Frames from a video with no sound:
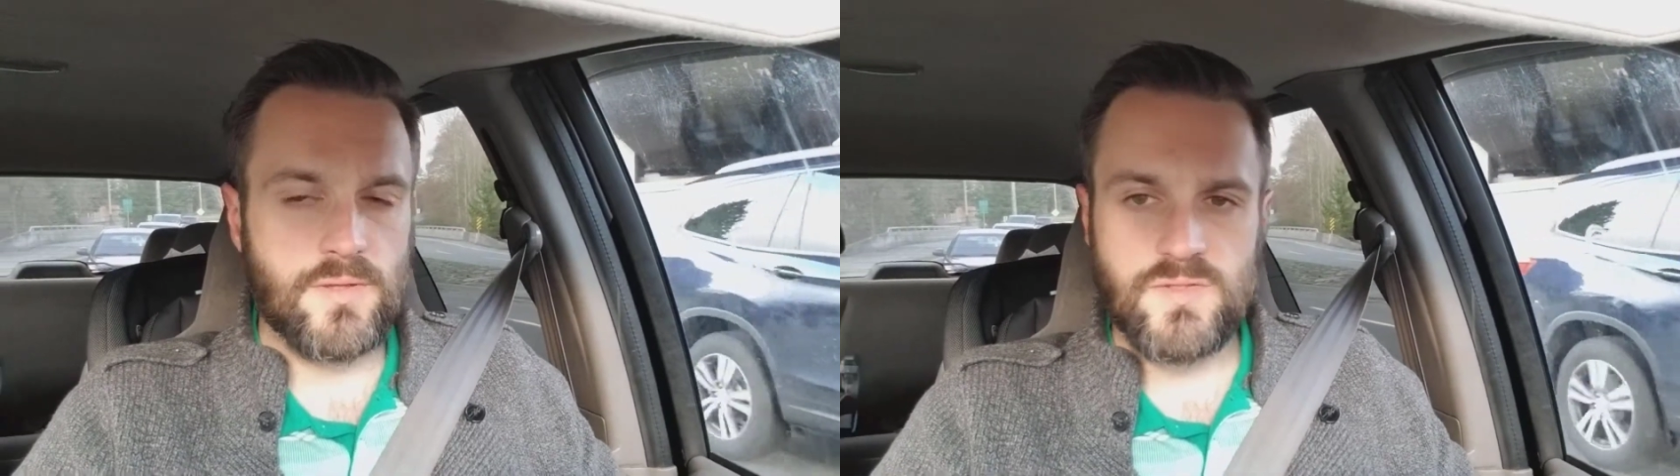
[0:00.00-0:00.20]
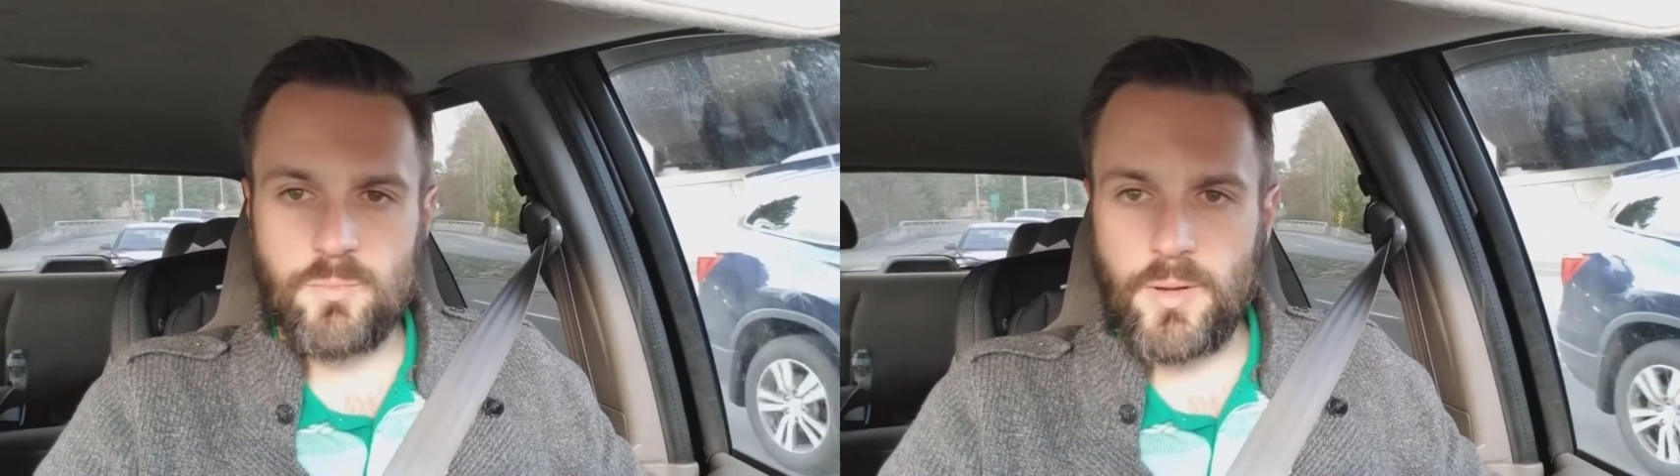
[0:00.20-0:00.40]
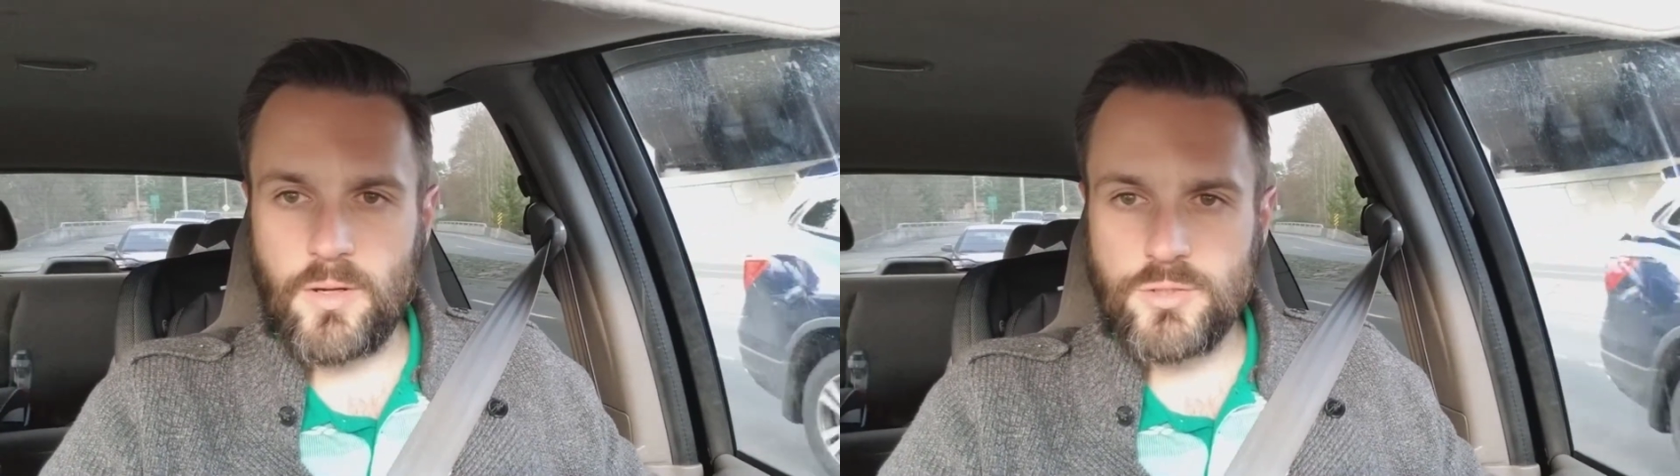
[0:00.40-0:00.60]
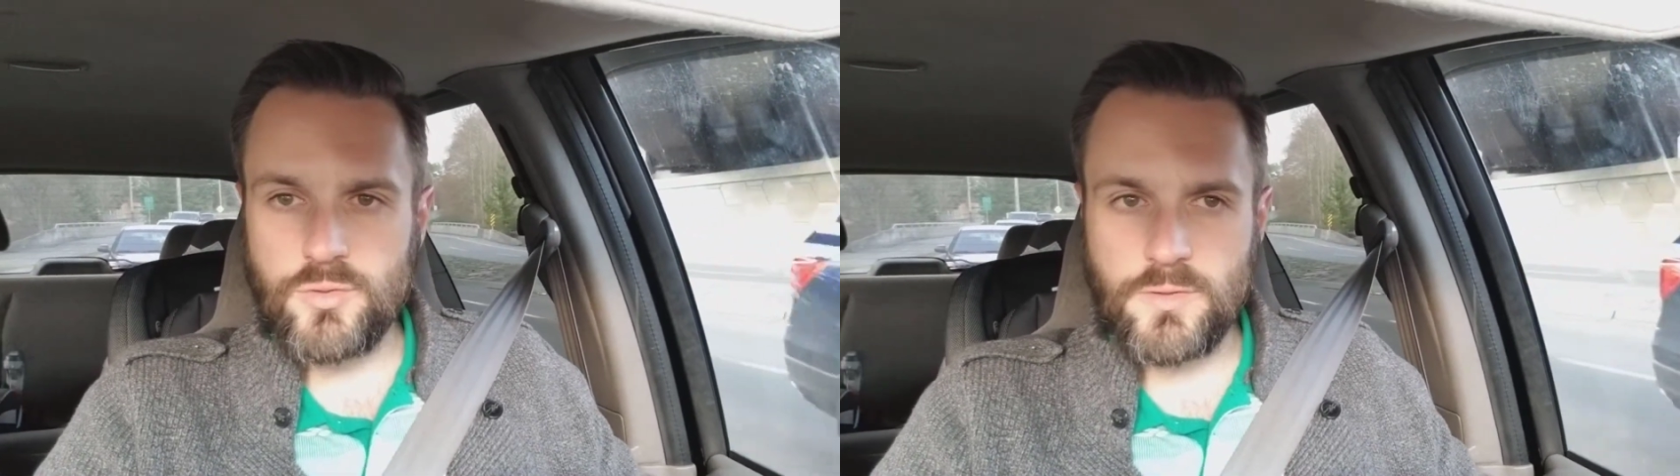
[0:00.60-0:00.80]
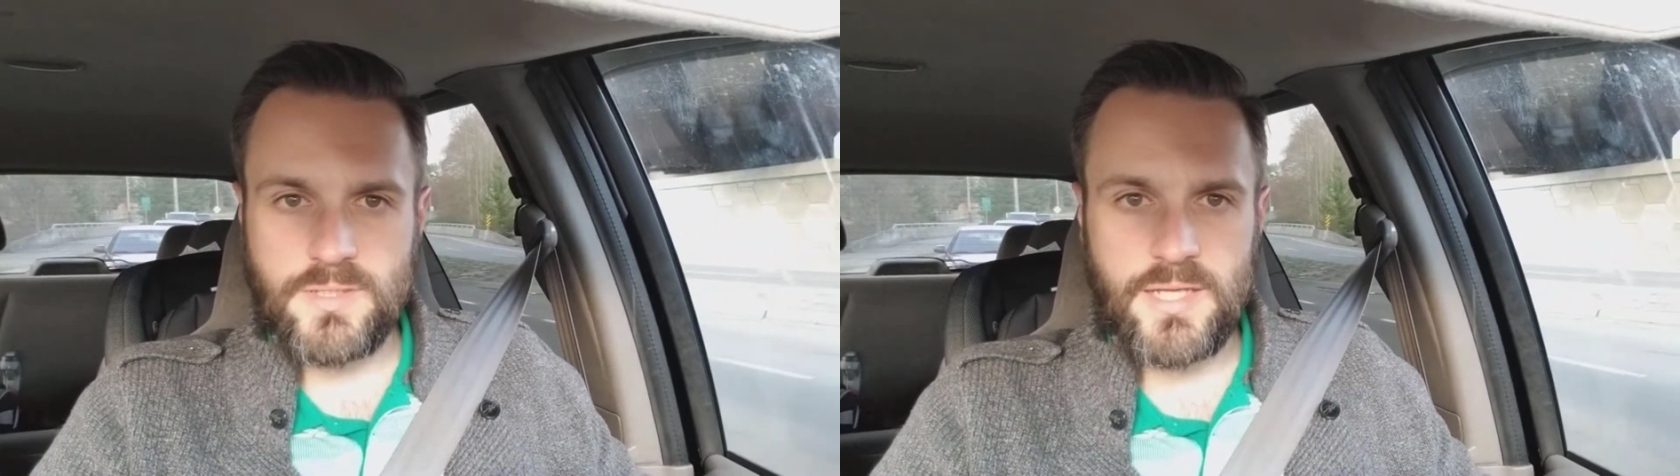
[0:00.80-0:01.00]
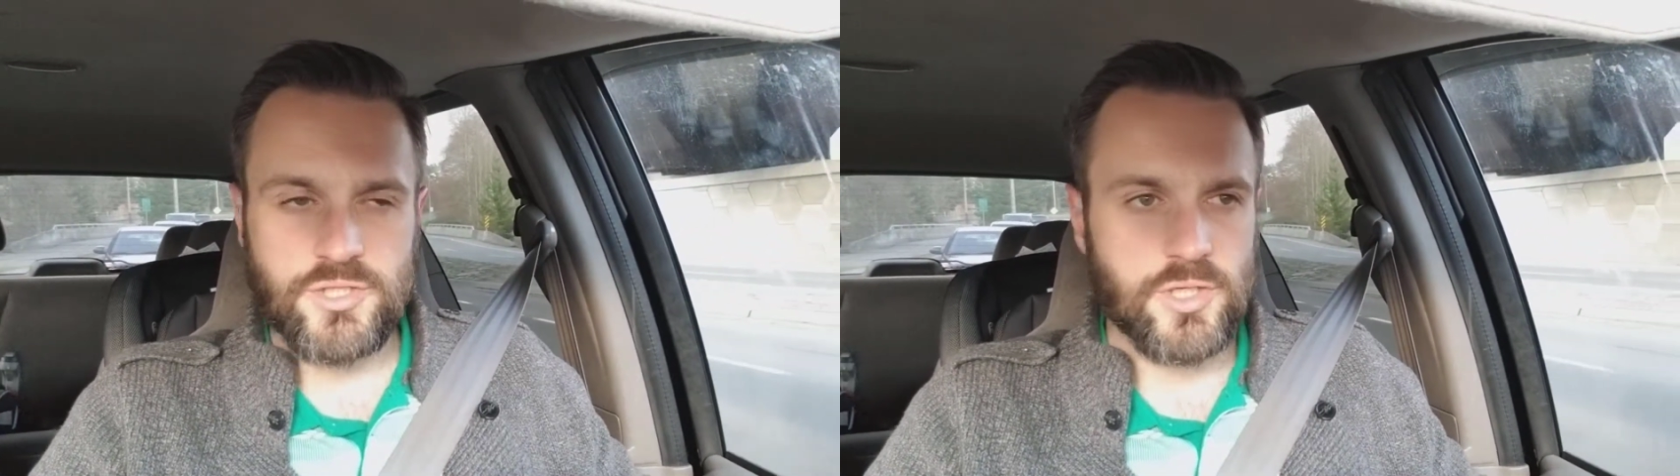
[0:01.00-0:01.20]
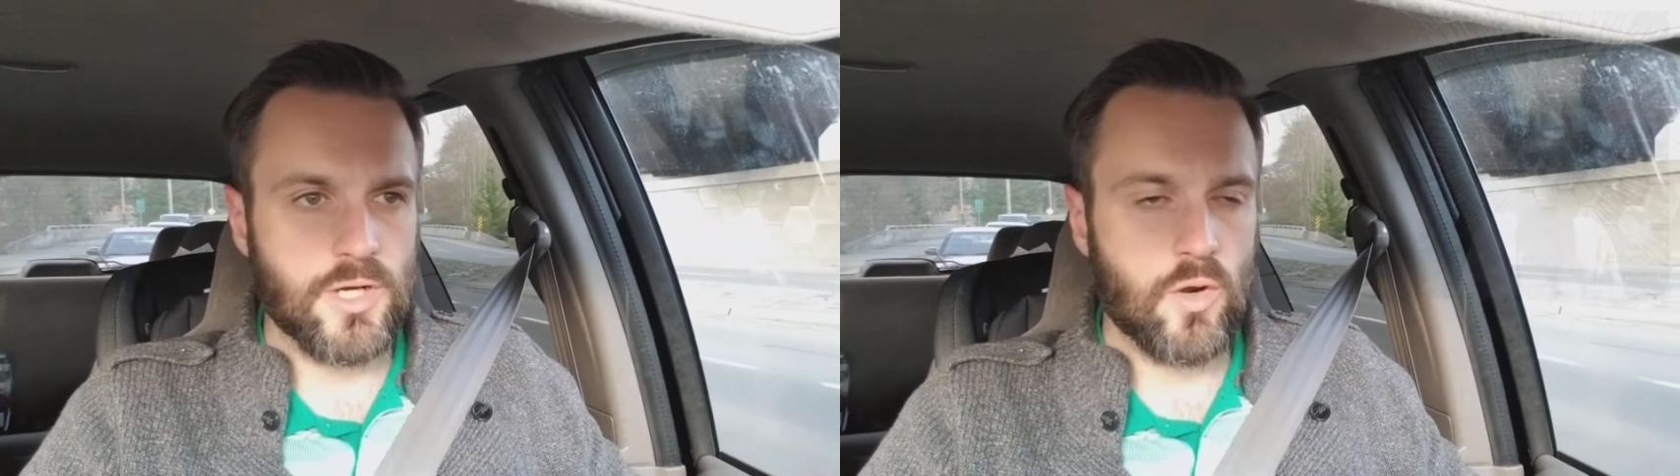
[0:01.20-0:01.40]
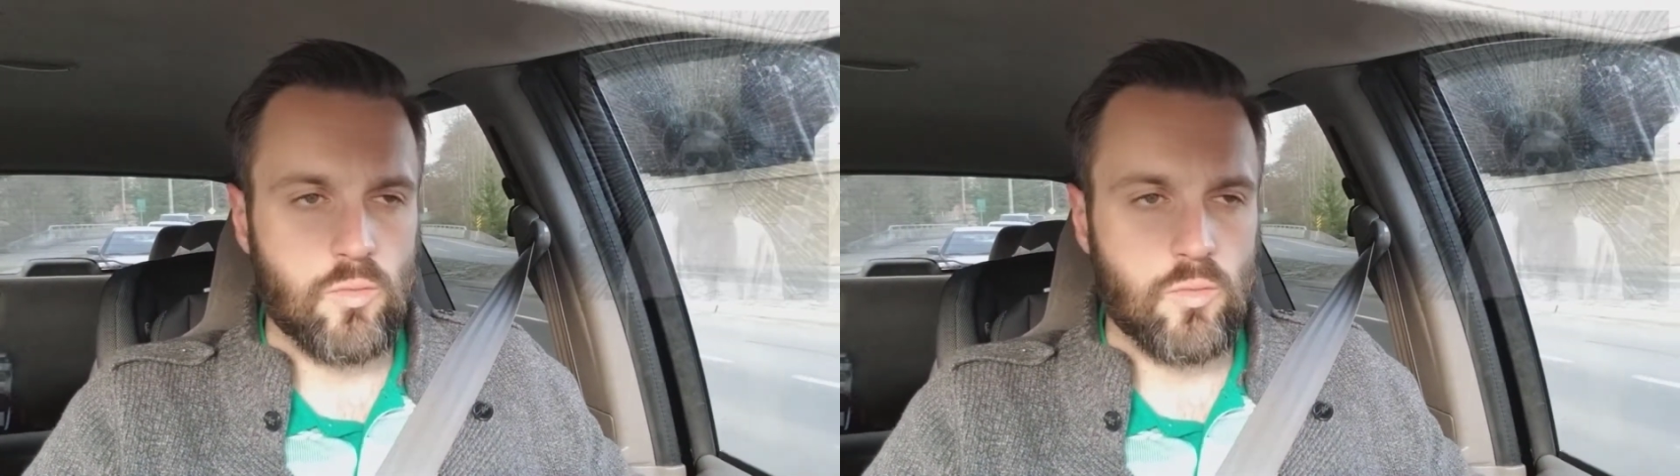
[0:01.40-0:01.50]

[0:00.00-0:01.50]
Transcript: the spiritual teacher